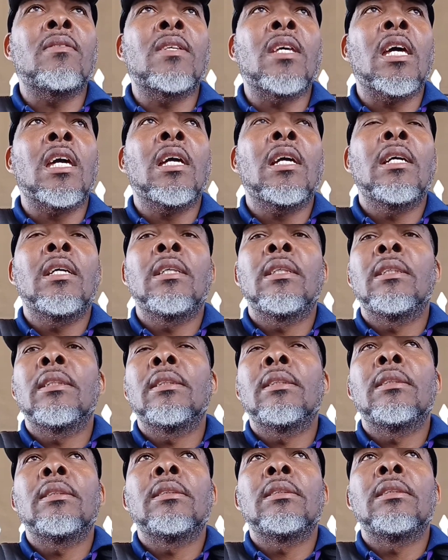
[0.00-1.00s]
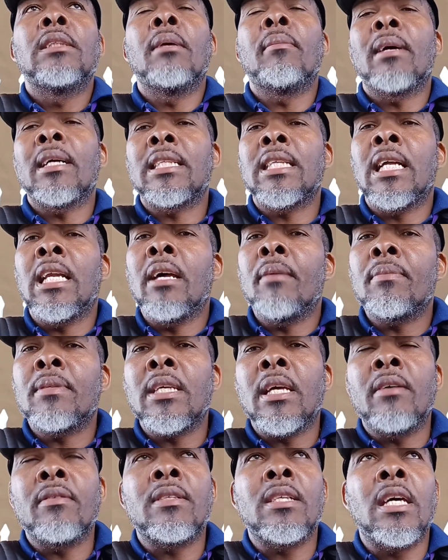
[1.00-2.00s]
say they might tell
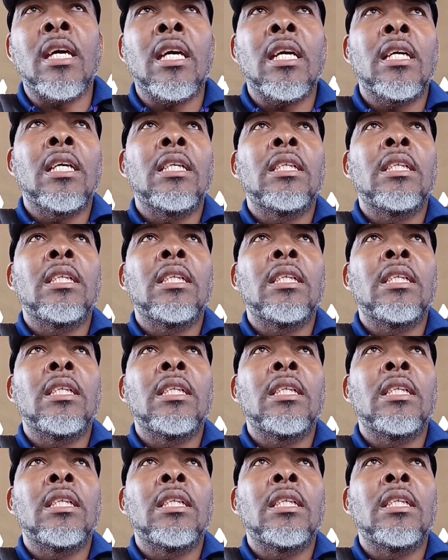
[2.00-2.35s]
themselves say